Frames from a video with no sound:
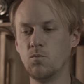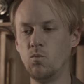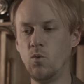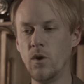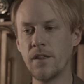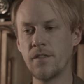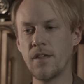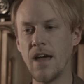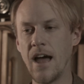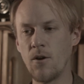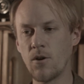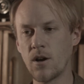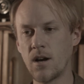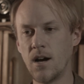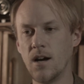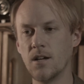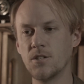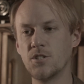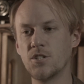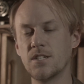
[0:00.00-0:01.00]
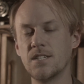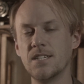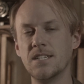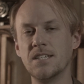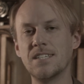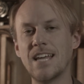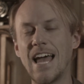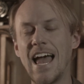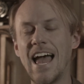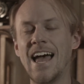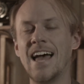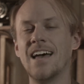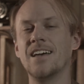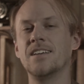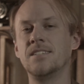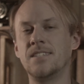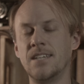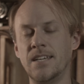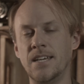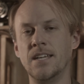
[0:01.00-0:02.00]
with our consciousness
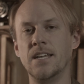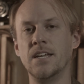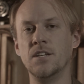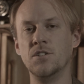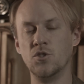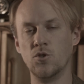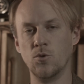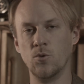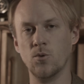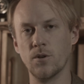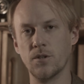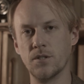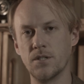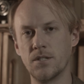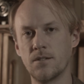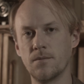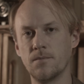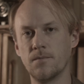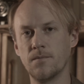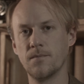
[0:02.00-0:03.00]
as it endures.